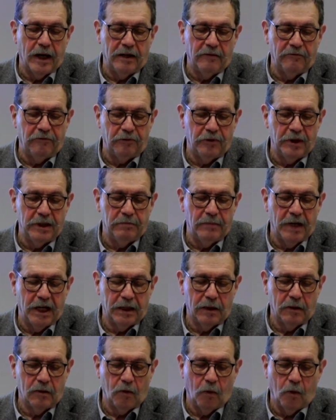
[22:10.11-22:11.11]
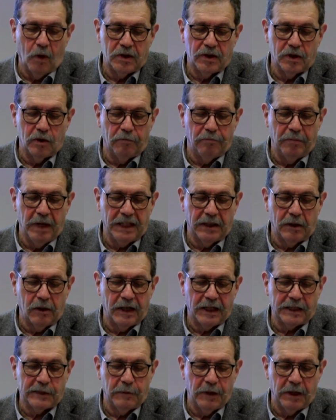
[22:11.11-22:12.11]
and Friedman was a
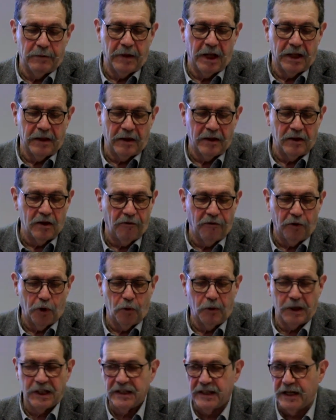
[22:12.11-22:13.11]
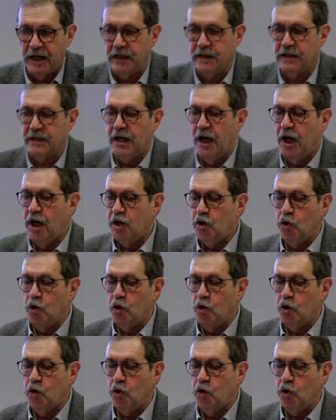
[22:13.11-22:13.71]
better experiment in the following sense.